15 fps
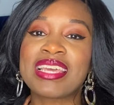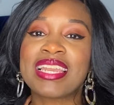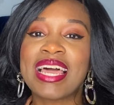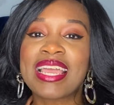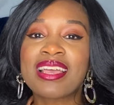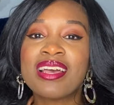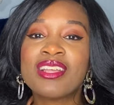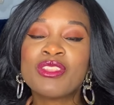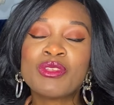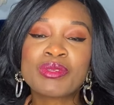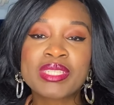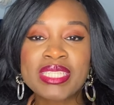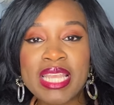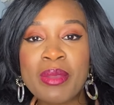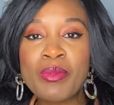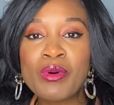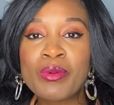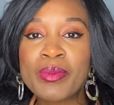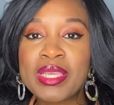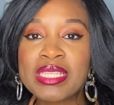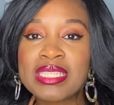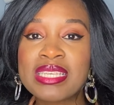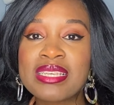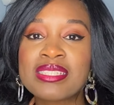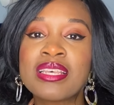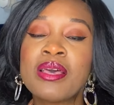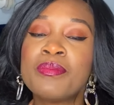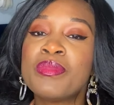like those staple pieces